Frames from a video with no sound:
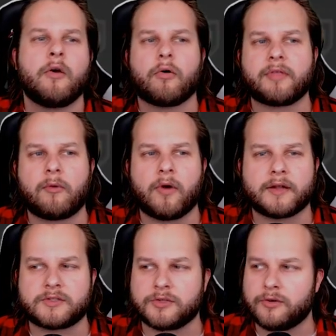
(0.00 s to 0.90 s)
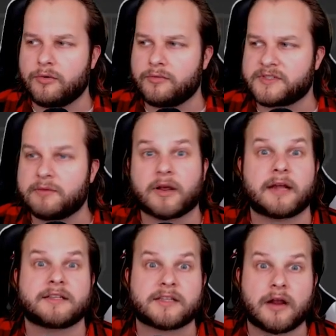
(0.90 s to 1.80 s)
or they want to see what
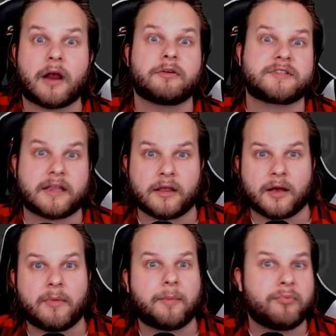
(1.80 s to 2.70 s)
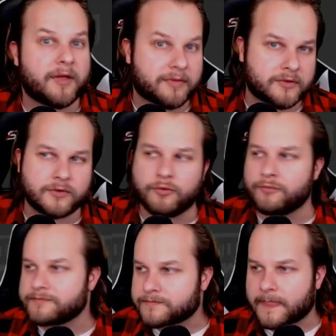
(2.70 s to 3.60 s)
kind of scenarios they can come up with to